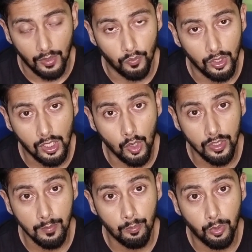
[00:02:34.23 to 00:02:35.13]
a
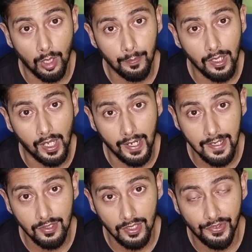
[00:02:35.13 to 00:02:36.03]
workout in proper
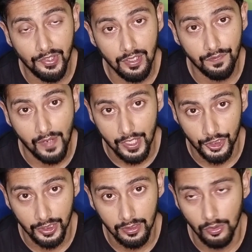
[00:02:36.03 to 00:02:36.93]
high intensity
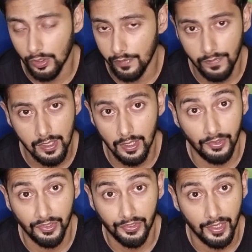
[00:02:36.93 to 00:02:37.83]
fashion, not every day
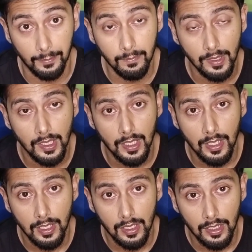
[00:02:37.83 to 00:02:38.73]
is the same,
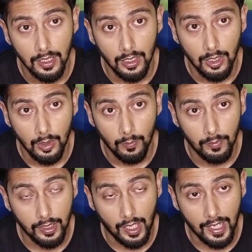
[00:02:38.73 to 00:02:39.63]

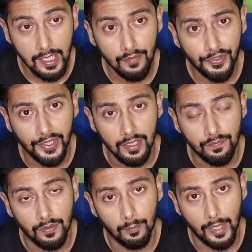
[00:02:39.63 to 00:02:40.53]
but I have
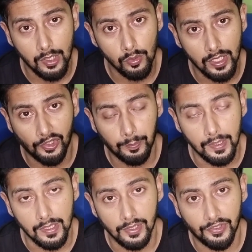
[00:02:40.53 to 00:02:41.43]
seen from my own
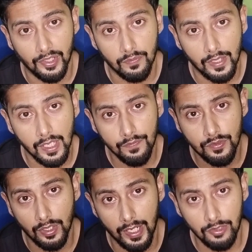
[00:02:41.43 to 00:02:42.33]
experience that when
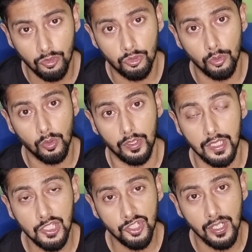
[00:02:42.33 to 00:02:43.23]
I've tried to do
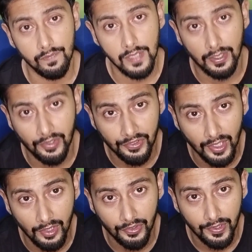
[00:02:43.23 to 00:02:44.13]
each and every
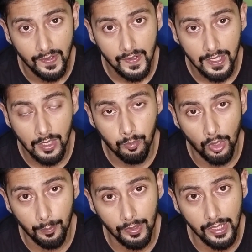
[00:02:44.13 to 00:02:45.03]
exercise in
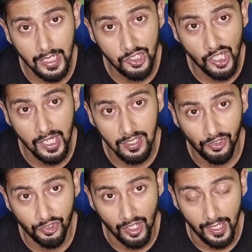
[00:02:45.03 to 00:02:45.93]
proper
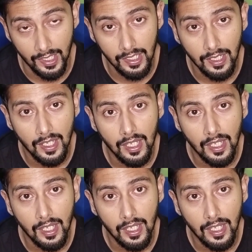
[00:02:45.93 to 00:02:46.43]
HIIT style,